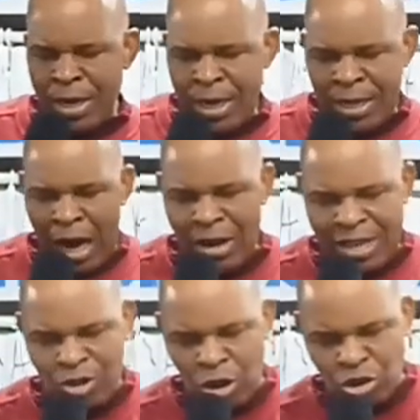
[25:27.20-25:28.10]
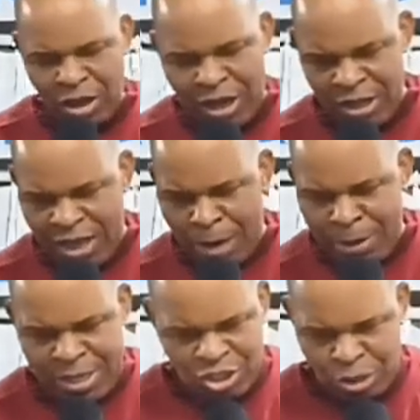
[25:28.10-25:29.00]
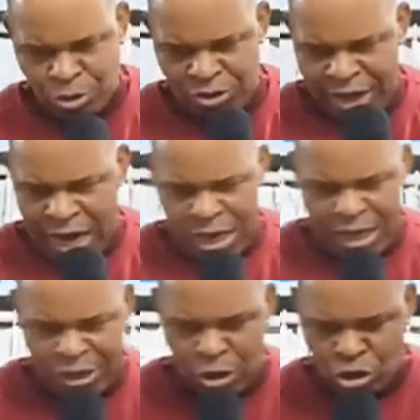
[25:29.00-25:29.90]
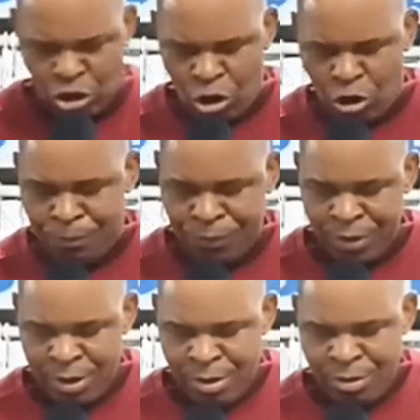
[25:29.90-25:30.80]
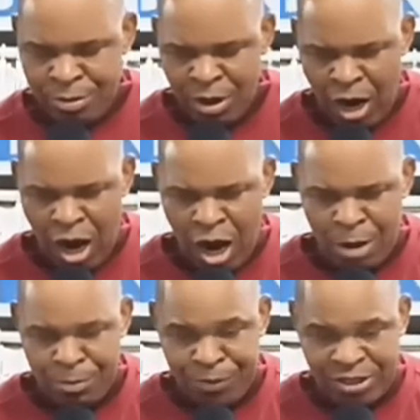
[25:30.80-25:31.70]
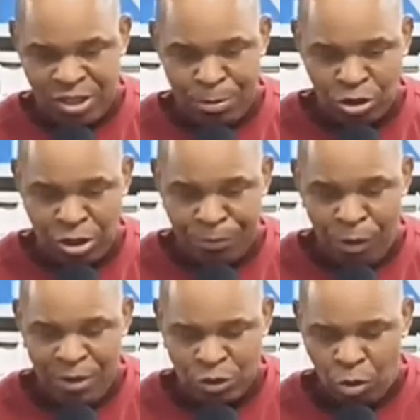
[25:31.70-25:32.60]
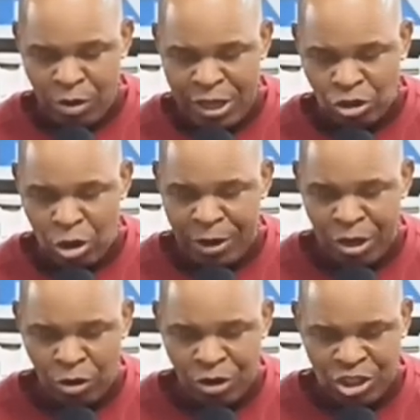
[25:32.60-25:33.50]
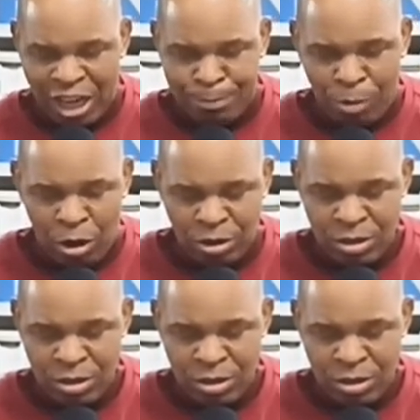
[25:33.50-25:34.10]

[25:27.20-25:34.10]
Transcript: Now let's go to another, I mean, the scriptures again. Let's go to um, 1 Timothy 4 verse 1 is already on the chat board.